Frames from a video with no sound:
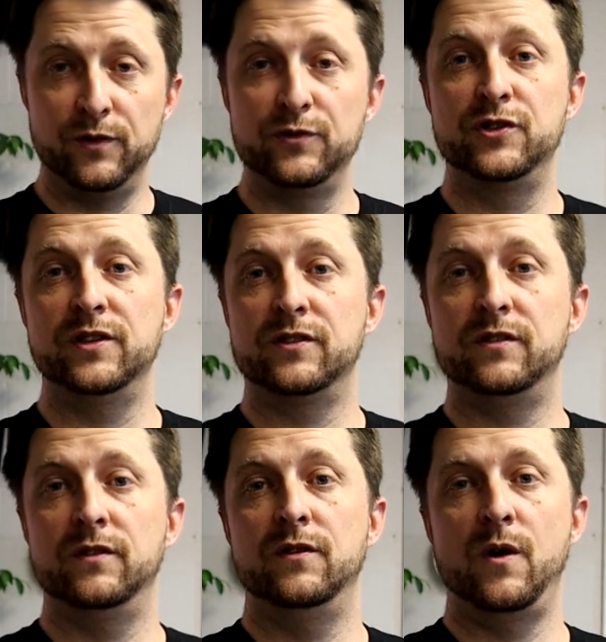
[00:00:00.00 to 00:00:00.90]
There's
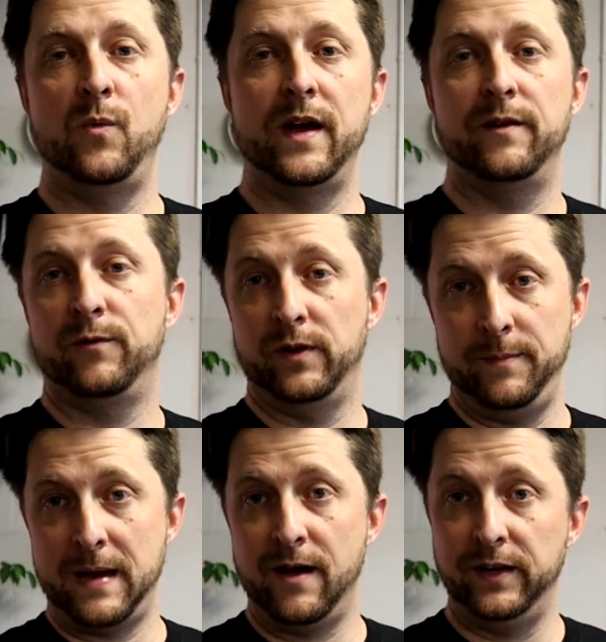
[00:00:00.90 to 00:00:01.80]
just no way to
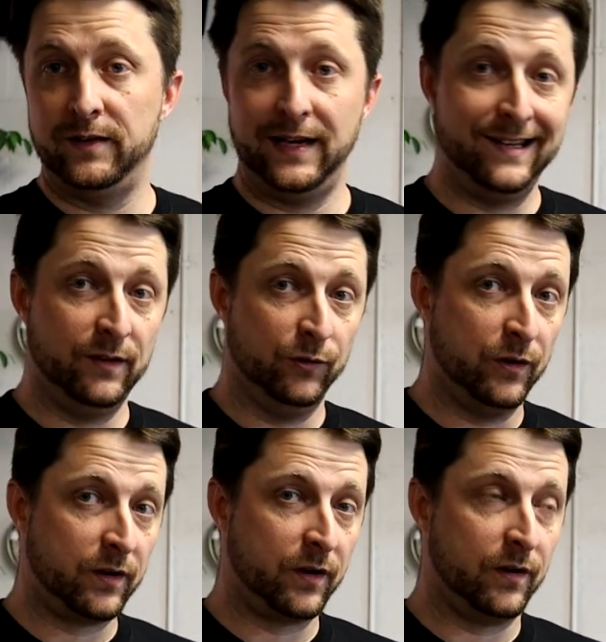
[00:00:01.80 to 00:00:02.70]
really mount it and it
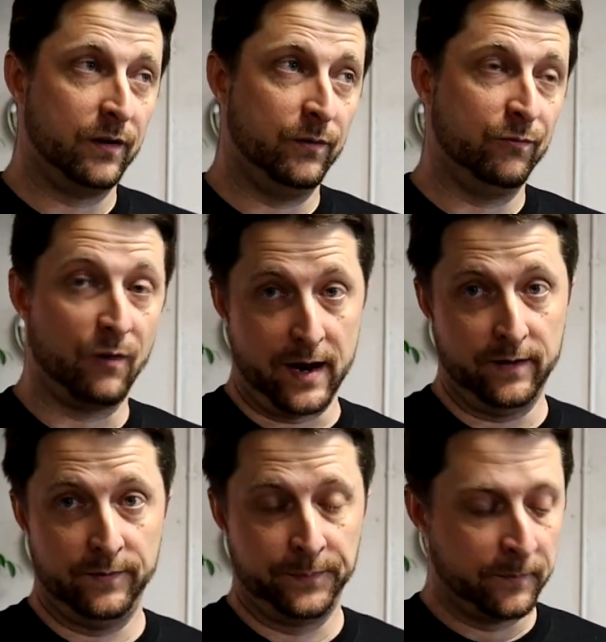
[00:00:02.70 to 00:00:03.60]
looked right.